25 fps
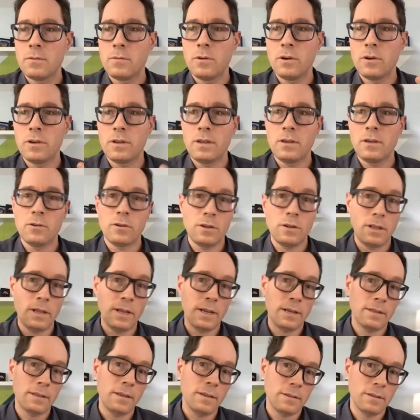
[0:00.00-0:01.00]
or you know
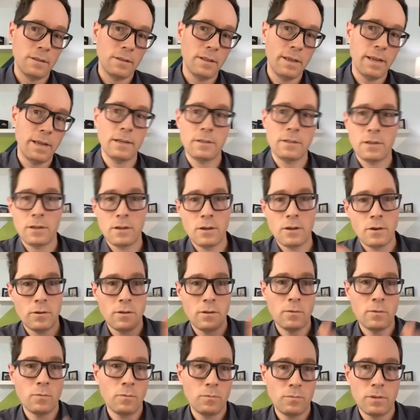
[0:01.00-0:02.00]
click this link to go
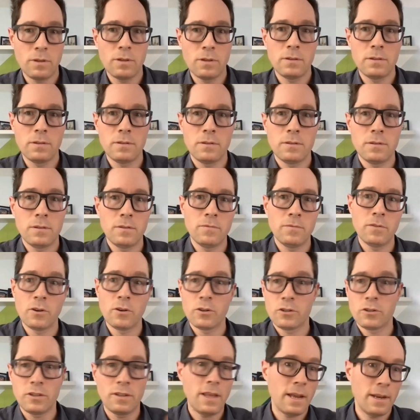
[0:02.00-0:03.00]
to the, the, the
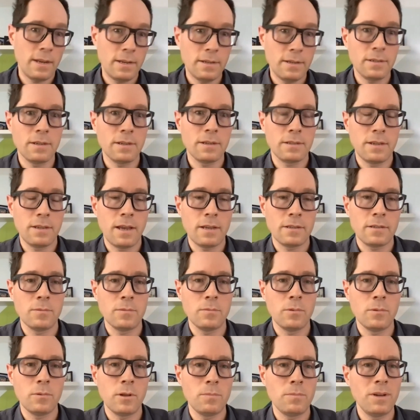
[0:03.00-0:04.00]
version that is
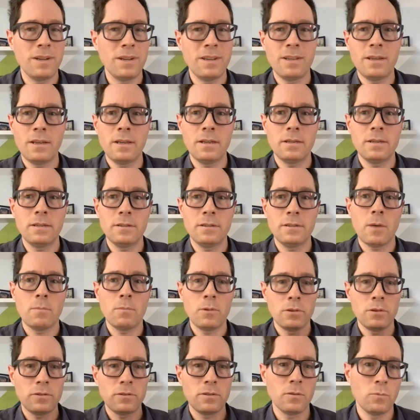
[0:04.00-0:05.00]
accessible but it, it
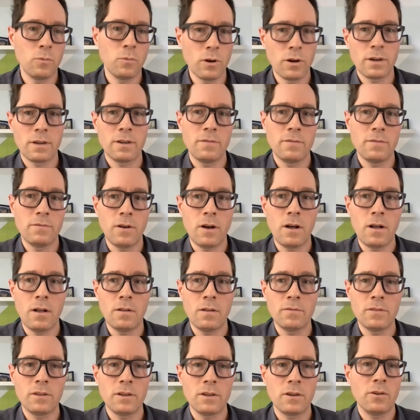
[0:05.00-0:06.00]
doubles the work
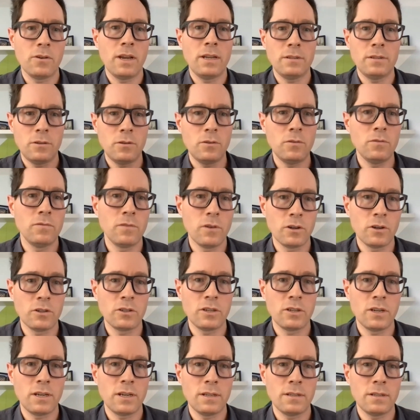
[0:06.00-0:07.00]
involved to create two
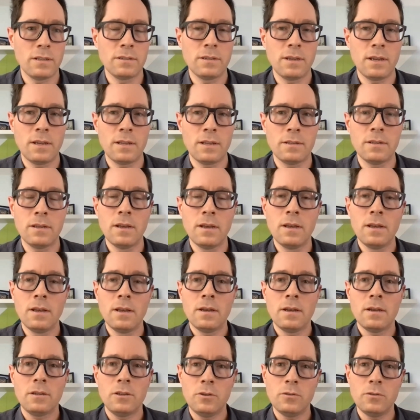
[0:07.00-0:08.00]
versions and
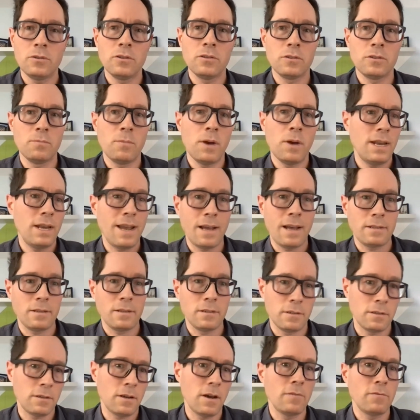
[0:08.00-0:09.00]
users might not
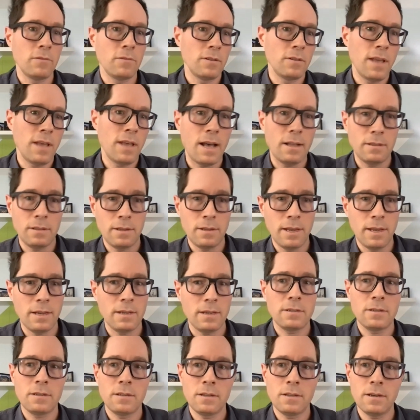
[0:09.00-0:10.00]
discover that
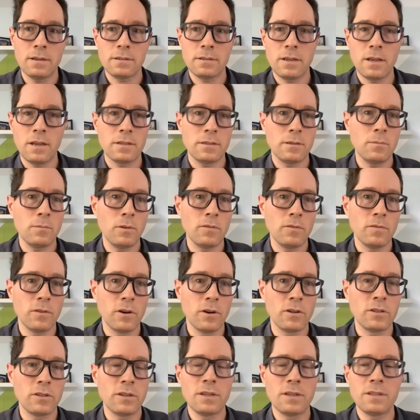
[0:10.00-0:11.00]
link to the accessible
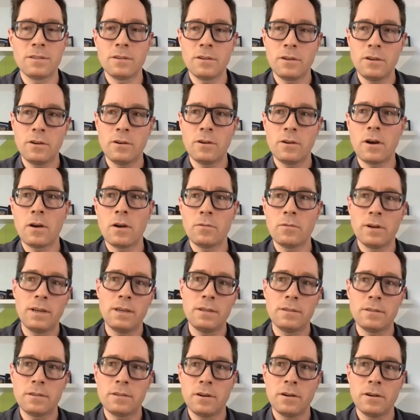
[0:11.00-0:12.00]
version so you're
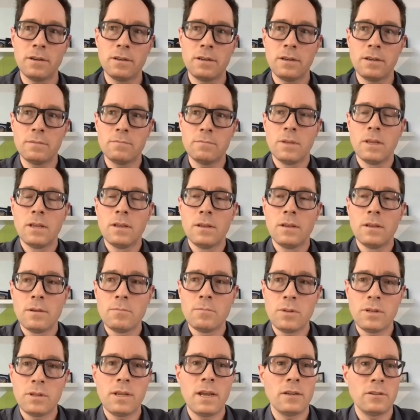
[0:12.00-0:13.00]
already starting to
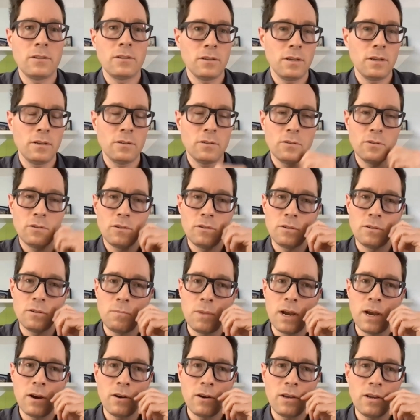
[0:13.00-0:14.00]
potentially introduce
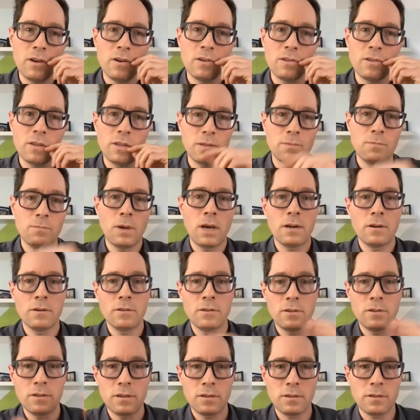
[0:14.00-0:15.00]
barriers it's better
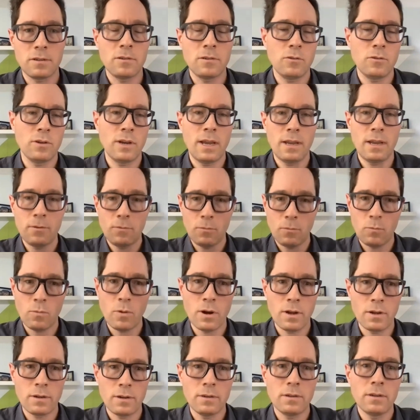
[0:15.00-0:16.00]
to just create
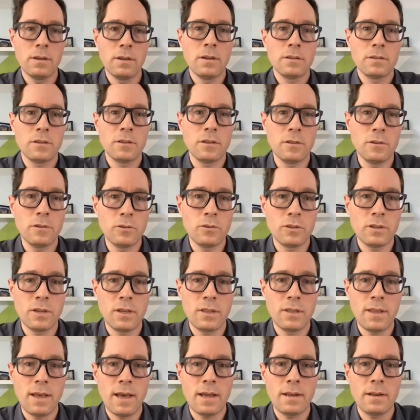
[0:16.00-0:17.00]
one
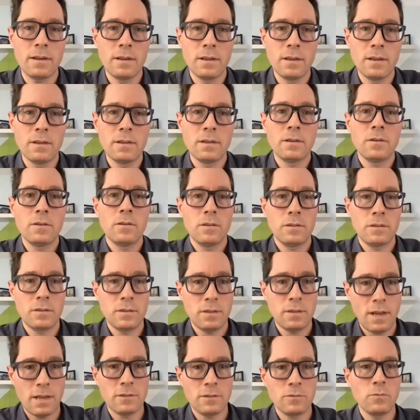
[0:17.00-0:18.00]
solution that
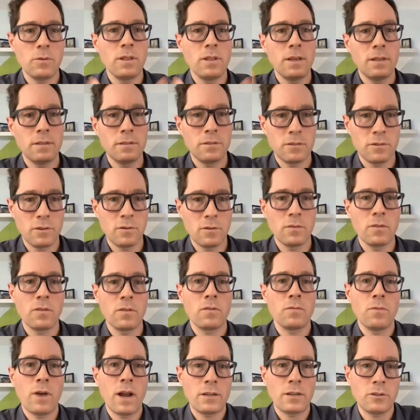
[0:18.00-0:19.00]
stays within certain
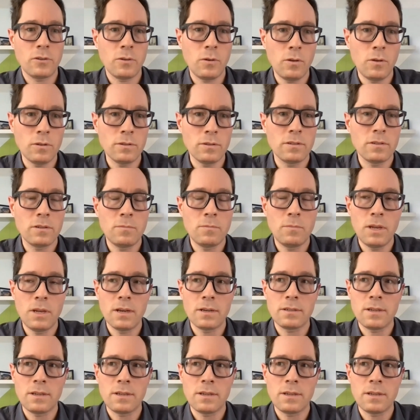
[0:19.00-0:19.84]
thresholds to be